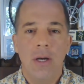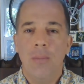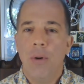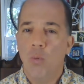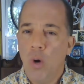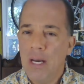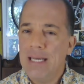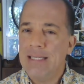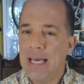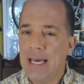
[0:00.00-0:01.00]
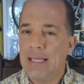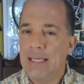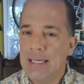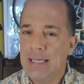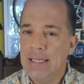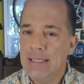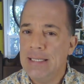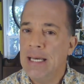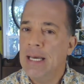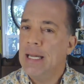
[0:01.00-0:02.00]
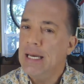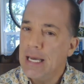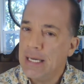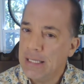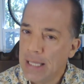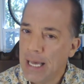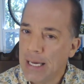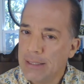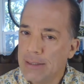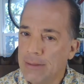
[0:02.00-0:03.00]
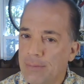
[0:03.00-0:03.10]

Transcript: But what exactly is neglect?